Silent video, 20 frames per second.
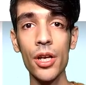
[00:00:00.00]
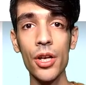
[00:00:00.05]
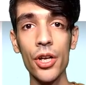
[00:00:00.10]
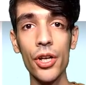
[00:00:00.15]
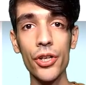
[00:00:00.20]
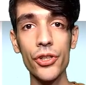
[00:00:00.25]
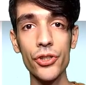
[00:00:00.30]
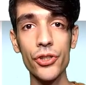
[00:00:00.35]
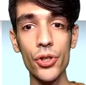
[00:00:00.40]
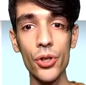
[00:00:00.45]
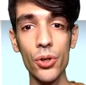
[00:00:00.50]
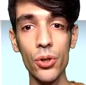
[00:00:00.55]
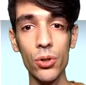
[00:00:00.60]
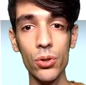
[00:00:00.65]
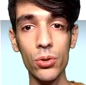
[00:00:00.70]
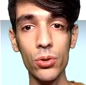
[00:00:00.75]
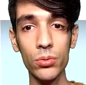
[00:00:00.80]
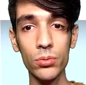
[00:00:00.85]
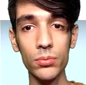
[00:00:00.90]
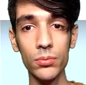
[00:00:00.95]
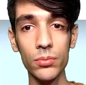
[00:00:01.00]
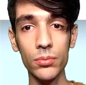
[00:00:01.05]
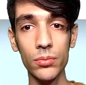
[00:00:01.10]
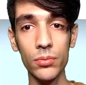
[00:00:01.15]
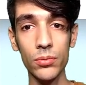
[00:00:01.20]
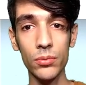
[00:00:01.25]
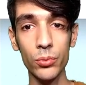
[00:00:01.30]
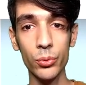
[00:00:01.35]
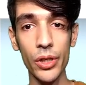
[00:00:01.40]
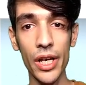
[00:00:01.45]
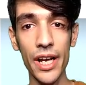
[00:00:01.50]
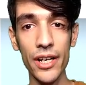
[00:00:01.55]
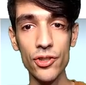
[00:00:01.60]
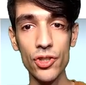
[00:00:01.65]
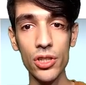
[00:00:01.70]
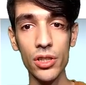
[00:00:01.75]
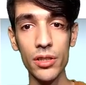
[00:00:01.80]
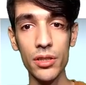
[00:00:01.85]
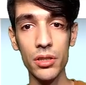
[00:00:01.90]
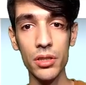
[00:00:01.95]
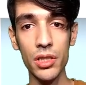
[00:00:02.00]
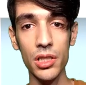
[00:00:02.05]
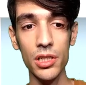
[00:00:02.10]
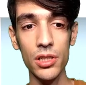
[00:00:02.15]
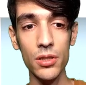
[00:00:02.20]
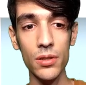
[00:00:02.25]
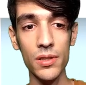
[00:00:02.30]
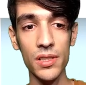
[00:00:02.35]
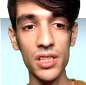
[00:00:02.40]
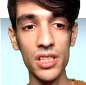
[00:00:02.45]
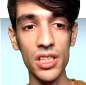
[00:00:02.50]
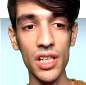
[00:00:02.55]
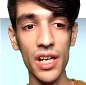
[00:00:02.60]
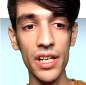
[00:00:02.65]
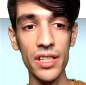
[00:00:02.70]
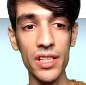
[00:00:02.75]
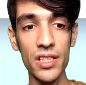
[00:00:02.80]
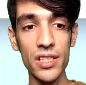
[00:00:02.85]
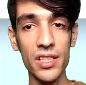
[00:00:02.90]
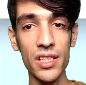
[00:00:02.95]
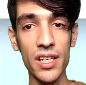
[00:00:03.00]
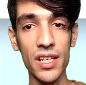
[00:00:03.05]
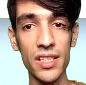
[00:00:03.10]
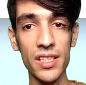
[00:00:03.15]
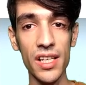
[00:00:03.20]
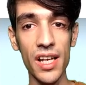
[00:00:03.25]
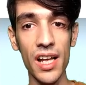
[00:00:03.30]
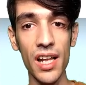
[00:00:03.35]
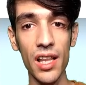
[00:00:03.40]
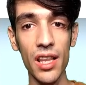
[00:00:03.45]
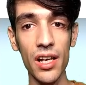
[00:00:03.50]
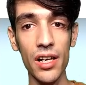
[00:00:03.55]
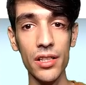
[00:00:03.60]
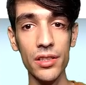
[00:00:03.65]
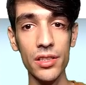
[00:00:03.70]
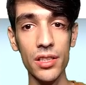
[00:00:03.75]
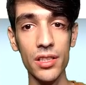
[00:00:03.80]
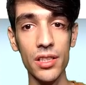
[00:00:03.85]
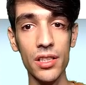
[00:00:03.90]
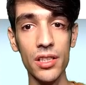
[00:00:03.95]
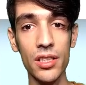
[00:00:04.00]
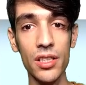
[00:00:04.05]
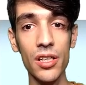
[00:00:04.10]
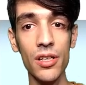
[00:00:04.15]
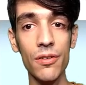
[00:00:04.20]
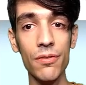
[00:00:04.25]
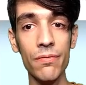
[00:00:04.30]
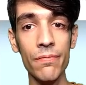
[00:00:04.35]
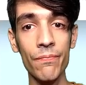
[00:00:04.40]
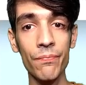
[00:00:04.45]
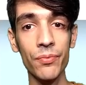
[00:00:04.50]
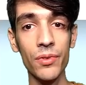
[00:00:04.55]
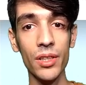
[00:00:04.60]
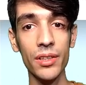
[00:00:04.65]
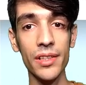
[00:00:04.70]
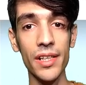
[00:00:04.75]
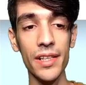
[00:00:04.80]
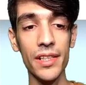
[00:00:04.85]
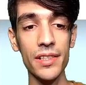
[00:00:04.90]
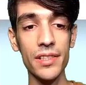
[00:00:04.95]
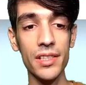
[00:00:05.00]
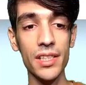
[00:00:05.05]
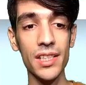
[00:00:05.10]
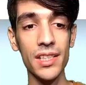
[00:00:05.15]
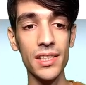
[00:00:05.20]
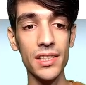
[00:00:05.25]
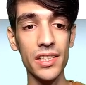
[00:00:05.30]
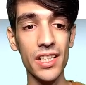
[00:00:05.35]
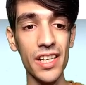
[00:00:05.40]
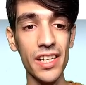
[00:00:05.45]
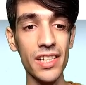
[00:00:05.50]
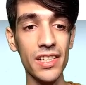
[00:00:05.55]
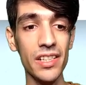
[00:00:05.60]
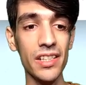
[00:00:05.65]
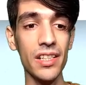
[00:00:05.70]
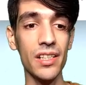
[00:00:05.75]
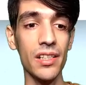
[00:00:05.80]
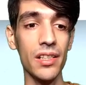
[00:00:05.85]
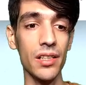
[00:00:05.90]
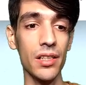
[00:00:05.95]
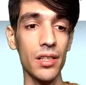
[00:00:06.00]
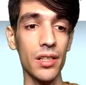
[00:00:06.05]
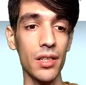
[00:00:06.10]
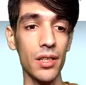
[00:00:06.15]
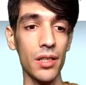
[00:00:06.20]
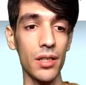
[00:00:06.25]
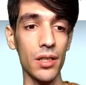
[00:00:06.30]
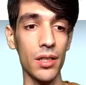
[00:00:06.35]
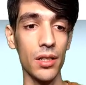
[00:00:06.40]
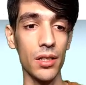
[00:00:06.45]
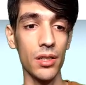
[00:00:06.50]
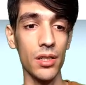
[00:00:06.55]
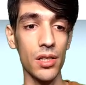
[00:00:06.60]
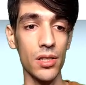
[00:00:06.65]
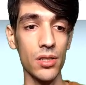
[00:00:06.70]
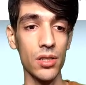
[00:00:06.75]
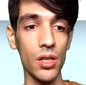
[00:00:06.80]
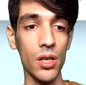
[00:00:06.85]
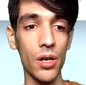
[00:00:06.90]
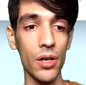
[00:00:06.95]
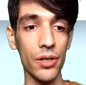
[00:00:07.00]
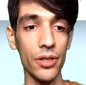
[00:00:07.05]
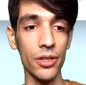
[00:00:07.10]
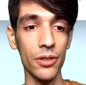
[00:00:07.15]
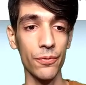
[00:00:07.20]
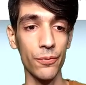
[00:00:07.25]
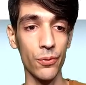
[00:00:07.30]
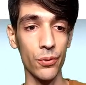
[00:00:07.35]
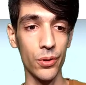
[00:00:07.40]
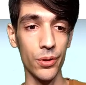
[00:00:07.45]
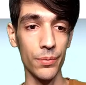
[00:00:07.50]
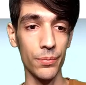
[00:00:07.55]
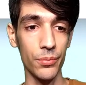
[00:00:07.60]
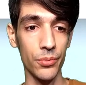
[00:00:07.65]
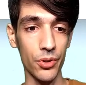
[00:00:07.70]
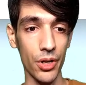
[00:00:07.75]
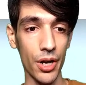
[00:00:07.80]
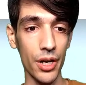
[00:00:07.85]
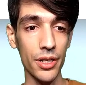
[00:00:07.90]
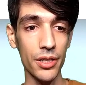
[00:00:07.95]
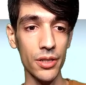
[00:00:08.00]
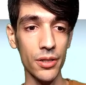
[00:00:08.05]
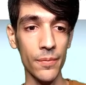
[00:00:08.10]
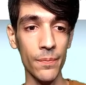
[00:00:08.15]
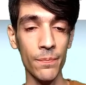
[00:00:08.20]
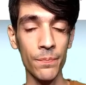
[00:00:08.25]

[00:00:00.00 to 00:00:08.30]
So we actually need to assign this text align to the div that is containing this login form, right?